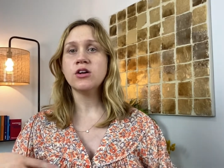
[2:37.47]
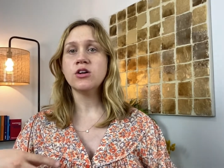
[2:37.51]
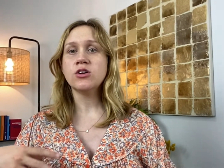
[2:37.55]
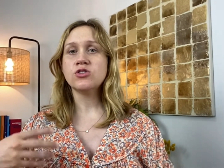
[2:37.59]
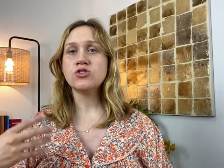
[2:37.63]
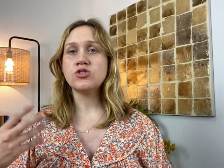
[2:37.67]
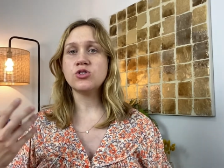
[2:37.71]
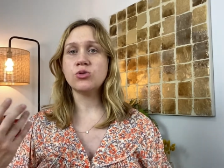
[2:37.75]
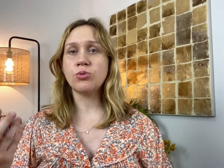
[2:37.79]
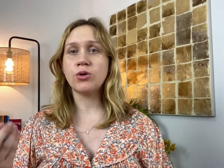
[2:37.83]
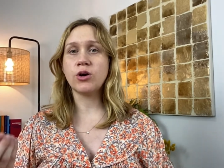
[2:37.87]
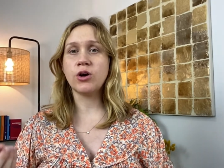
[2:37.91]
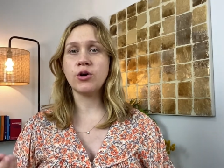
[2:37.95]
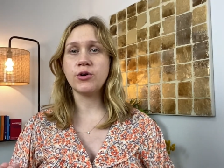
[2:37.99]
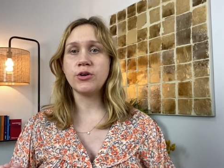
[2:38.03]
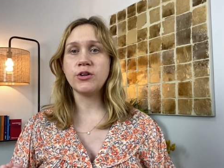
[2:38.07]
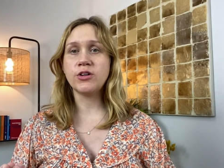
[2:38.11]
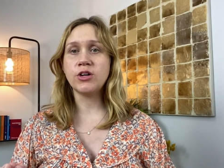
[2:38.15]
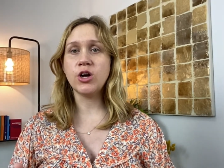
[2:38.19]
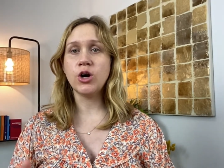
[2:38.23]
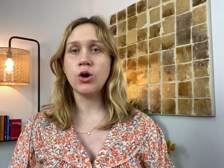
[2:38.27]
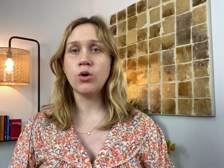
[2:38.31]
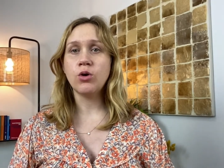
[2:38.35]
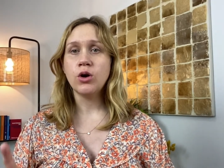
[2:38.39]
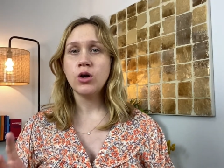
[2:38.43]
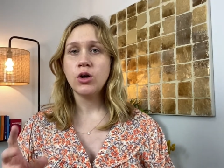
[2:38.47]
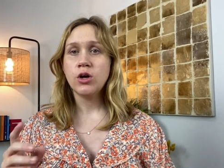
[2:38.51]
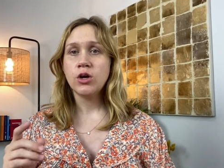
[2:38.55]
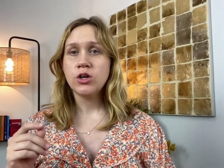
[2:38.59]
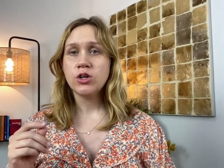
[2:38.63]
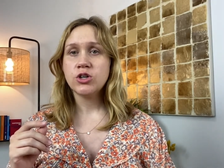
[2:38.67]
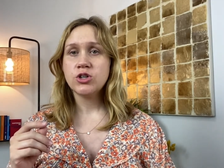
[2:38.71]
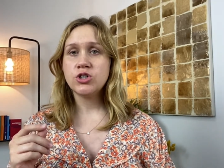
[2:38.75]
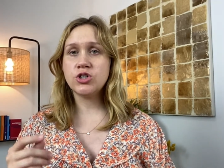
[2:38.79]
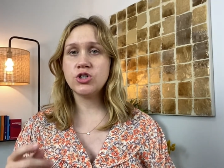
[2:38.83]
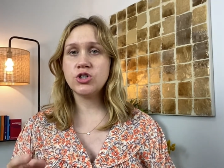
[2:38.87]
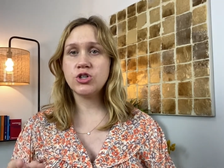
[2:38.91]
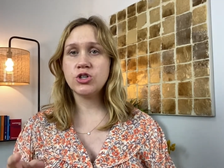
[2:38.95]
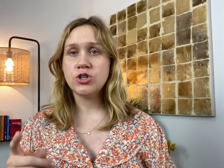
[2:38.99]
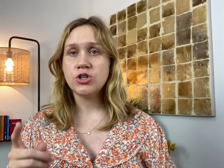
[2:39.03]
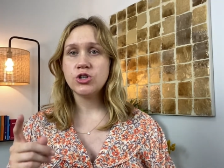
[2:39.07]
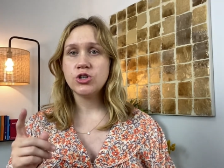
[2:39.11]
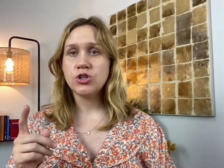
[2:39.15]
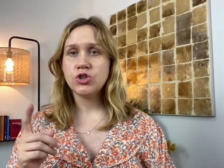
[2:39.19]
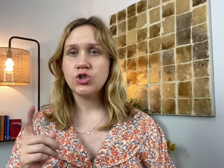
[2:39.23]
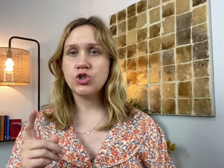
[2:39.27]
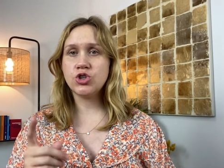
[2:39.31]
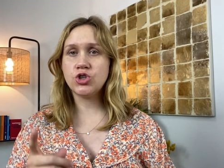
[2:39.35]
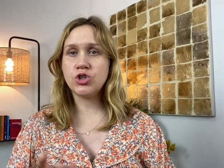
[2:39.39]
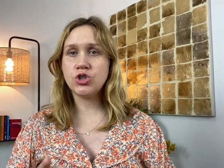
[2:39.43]
So we're going to go shh,
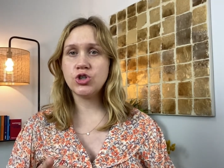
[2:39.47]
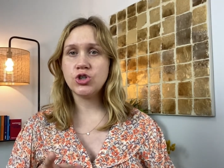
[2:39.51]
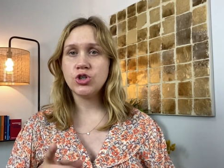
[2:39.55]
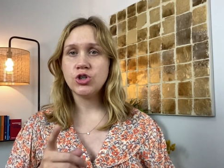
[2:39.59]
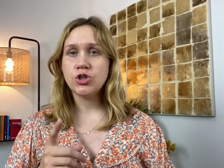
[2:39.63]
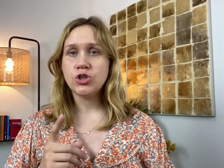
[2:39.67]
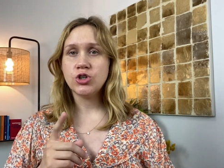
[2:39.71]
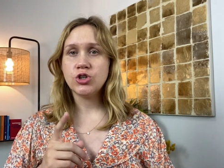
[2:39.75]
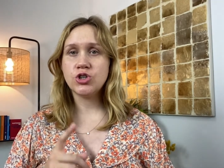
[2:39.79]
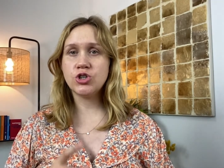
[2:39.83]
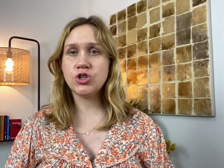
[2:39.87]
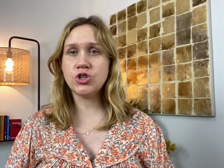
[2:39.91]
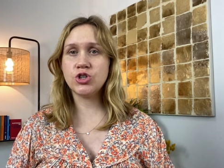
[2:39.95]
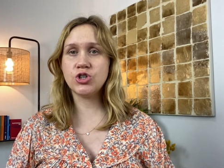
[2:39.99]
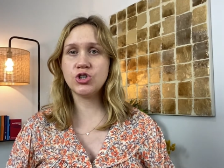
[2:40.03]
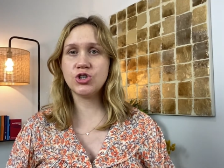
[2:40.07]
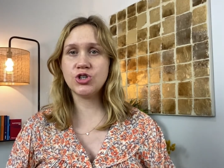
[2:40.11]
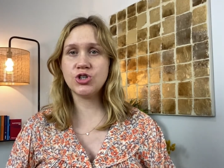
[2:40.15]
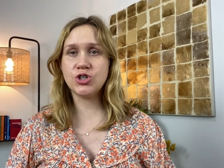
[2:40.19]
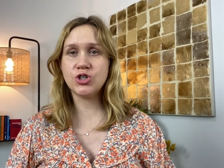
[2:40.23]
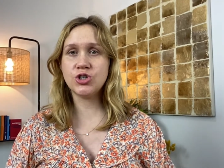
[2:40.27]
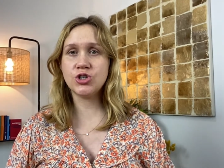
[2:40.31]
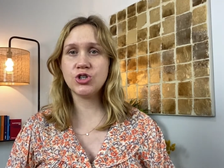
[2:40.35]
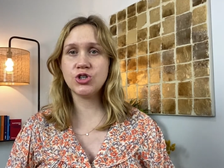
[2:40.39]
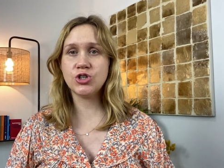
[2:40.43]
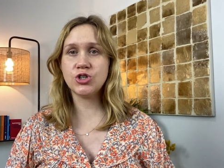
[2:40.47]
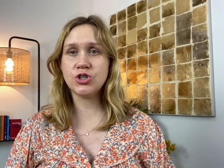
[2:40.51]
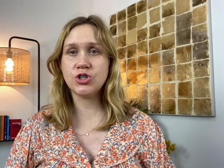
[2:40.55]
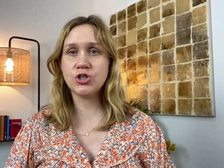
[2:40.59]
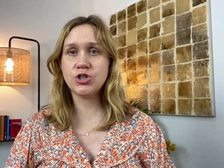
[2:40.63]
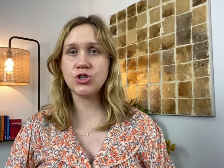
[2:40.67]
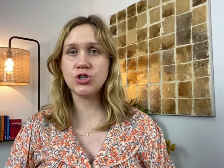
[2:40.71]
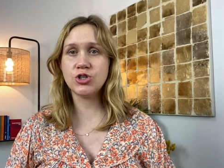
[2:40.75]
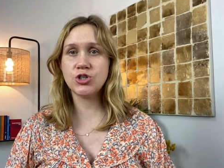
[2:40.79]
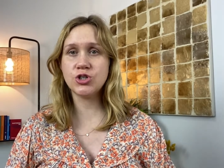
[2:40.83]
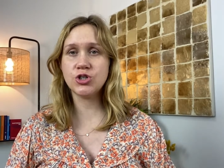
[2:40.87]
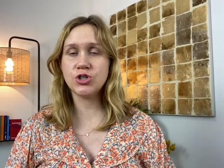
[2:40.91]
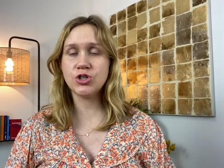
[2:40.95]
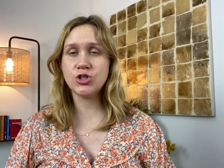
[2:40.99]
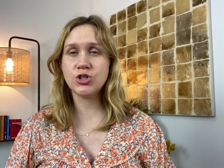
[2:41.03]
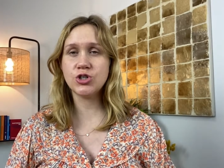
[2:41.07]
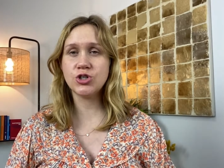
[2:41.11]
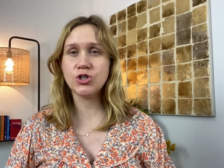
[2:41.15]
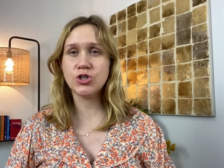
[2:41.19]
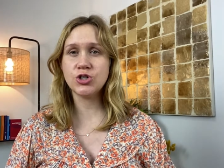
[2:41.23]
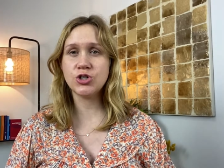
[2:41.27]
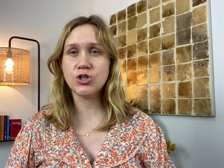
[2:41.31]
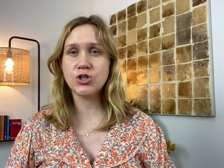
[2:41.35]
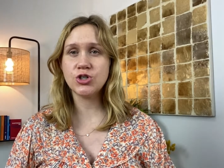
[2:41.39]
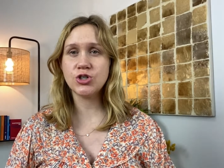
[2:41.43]
shh,
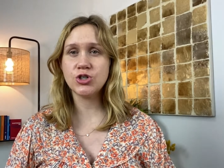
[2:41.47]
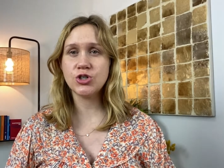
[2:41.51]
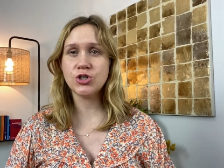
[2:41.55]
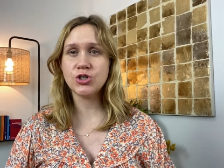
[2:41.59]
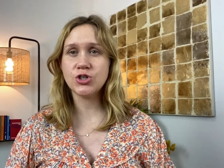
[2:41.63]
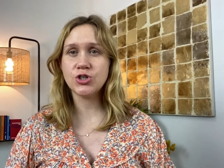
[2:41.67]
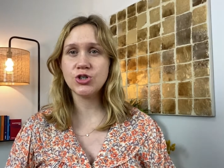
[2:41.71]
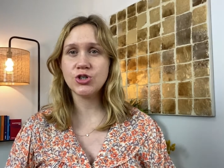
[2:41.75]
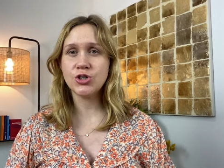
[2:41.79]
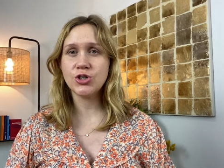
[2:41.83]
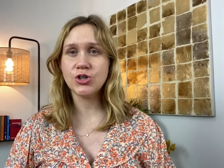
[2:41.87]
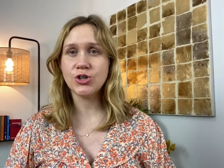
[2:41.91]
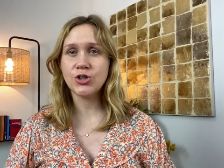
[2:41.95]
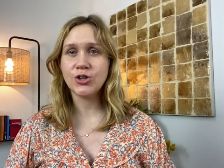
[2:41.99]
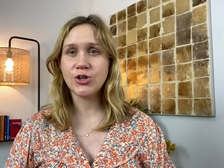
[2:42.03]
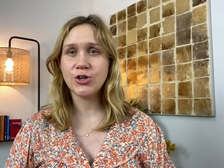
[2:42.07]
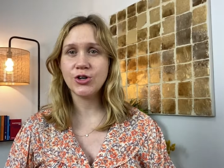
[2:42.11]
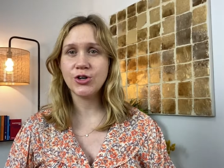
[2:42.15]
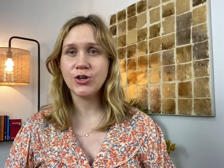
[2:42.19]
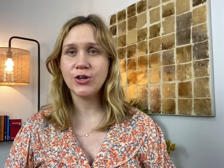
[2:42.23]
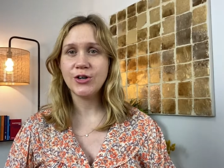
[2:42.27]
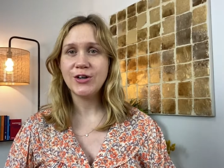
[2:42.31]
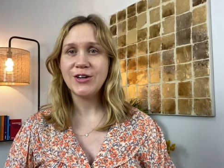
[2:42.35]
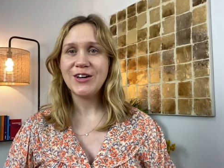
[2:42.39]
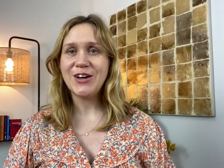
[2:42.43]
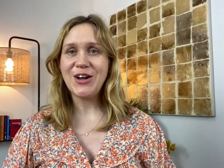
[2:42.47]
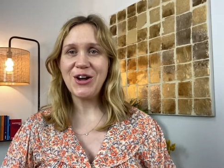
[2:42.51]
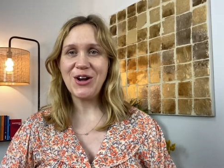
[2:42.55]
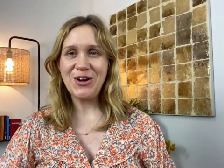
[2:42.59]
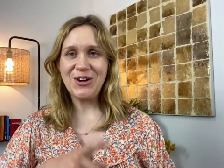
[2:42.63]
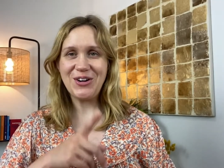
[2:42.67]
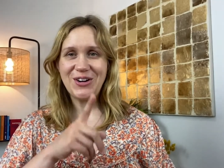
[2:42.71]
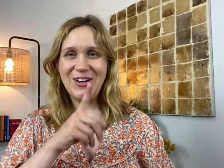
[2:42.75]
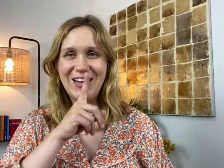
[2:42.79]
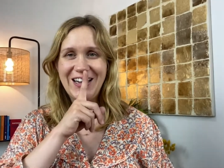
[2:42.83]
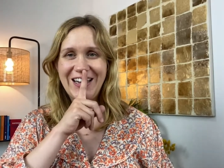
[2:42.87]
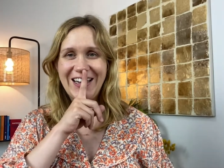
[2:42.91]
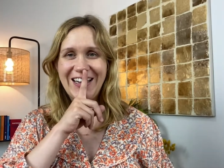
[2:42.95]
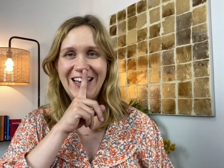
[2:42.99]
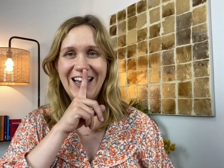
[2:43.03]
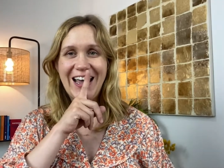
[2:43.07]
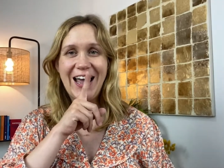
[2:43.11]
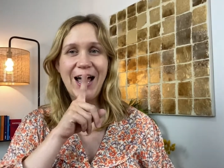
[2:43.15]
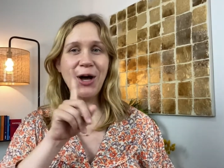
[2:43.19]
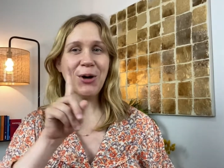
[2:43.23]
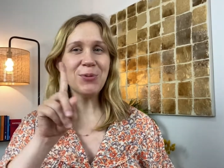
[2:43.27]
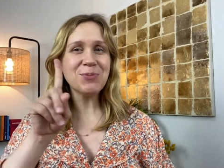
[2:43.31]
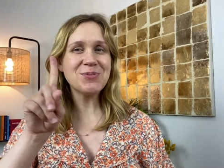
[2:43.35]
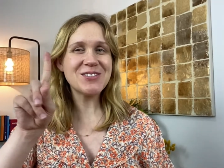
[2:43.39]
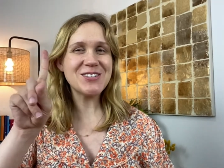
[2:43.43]
shh.
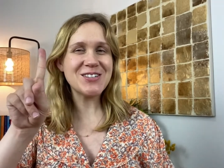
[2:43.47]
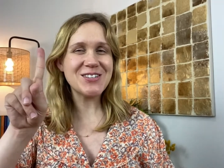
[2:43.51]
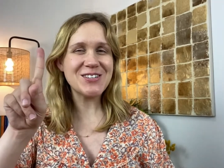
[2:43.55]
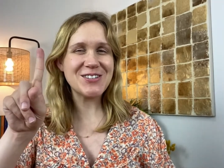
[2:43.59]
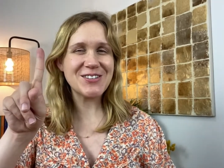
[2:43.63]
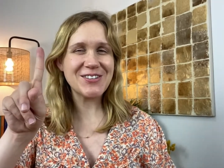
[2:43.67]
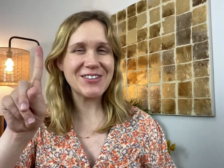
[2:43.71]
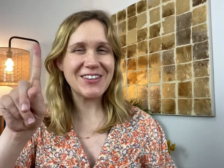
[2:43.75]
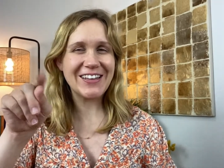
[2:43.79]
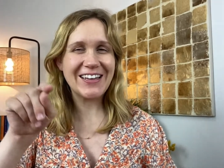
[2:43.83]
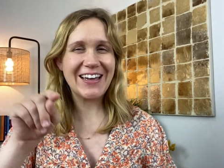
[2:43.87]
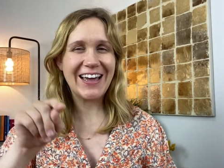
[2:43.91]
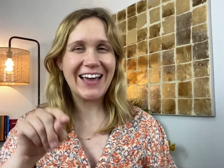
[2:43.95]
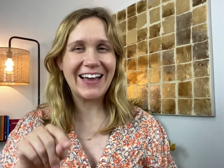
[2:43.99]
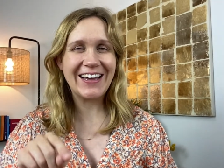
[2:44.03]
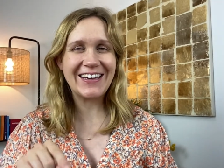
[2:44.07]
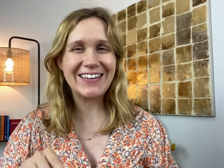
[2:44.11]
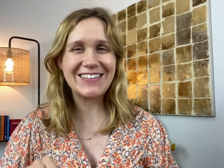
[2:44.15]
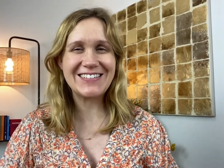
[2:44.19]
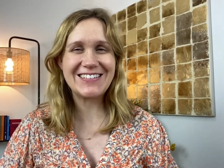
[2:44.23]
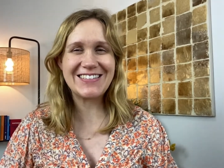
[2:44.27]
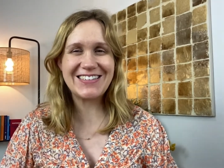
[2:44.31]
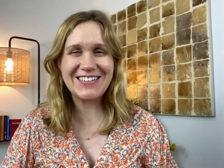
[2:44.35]
Helps to do the hand